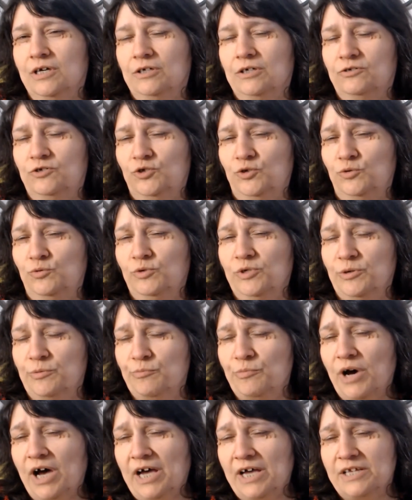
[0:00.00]
to
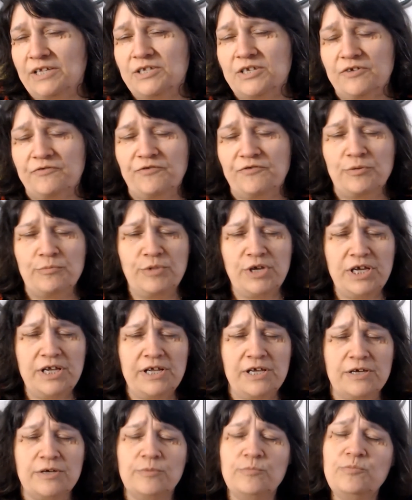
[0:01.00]
combine different
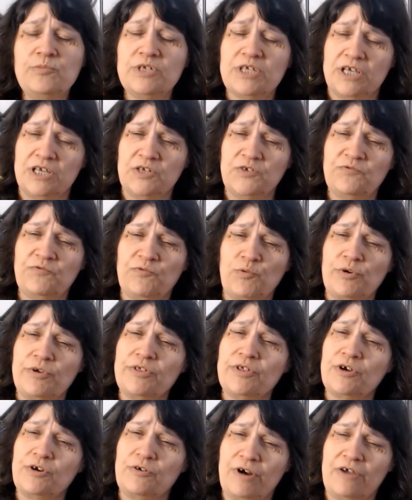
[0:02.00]
mediums, henceforth
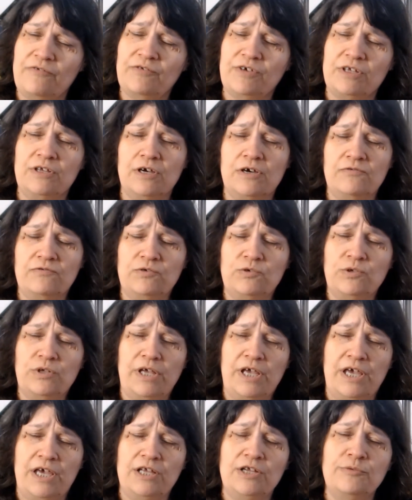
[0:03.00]
a graphic novel
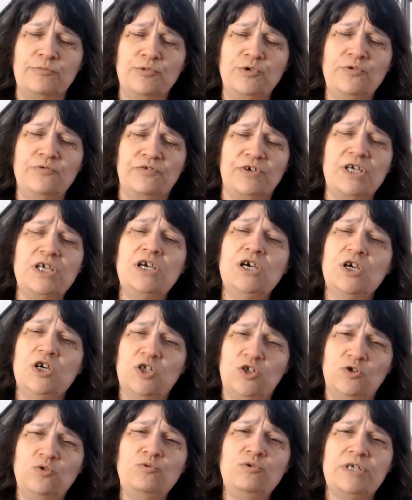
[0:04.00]
and a movie,
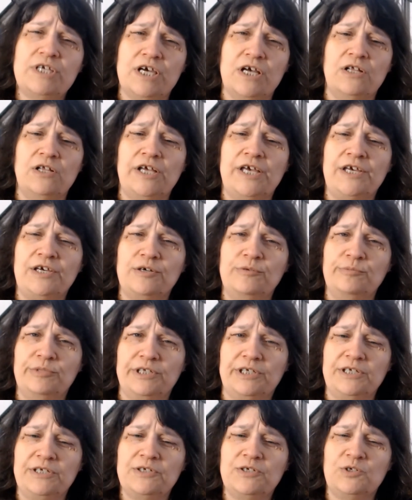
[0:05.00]
to tell a
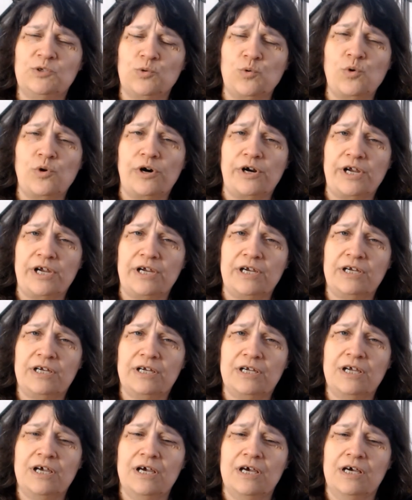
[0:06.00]
complete story.
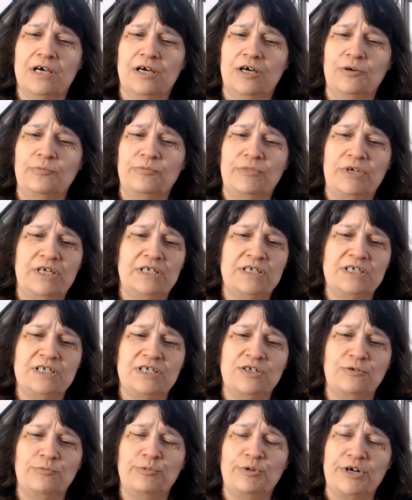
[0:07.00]
It is
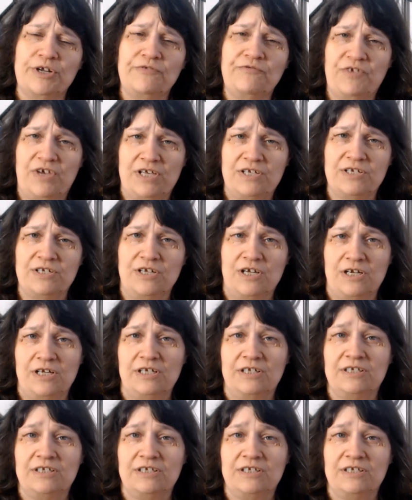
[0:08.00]
still pretty fascinating